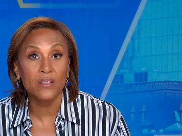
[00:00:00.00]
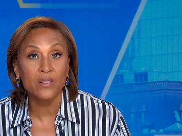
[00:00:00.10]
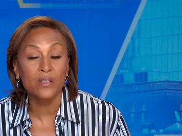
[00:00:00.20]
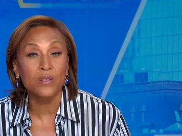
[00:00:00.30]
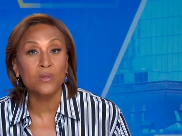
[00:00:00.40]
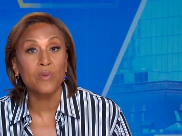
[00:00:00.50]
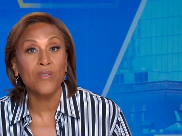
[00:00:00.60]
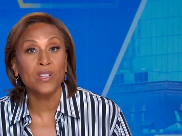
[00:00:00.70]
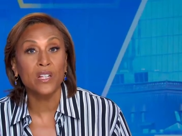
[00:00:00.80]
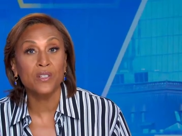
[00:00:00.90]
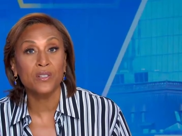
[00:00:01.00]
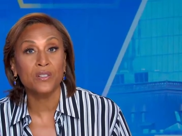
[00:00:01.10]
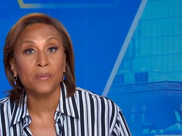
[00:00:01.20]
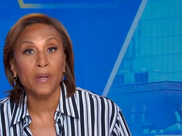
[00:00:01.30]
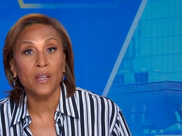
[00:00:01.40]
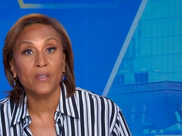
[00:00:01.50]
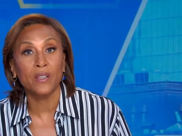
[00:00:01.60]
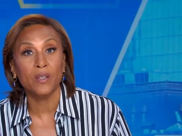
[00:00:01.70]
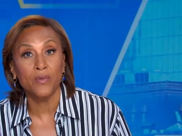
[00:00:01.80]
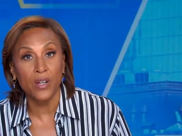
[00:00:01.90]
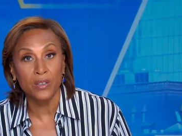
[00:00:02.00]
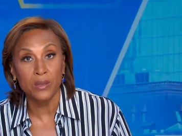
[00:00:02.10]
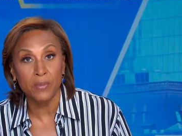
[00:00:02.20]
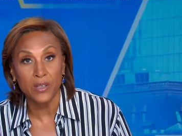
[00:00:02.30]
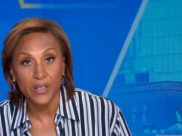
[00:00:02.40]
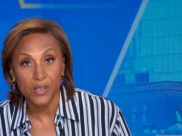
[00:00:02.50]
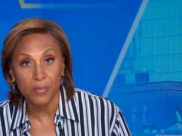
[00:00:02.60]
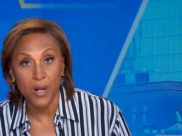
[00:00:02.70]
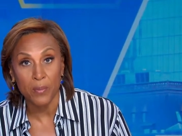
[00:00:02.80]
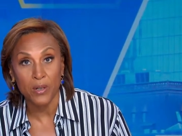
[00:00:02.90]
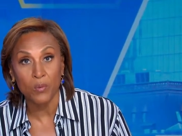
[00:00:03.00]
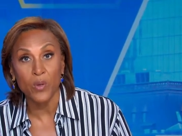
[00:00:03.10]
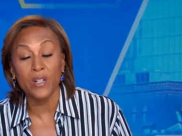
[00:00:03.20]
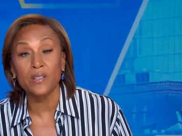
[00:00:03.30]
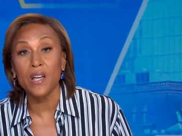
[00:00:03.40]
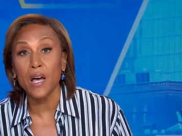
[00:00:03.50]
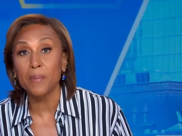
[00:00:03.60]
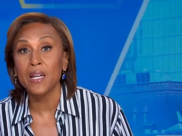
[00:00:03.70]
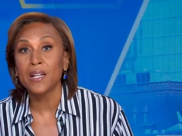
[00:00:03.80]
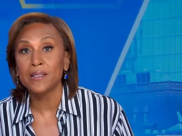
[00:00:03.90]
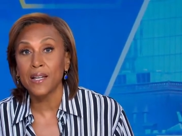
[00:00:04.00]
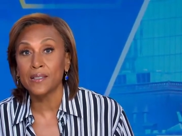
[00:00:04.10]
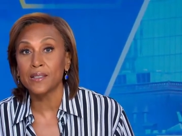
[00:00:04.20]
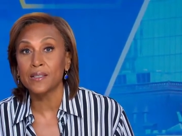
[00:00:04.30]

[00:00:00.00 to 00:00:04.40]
to the new revelations about the Uvalde Police Department and what a top Texas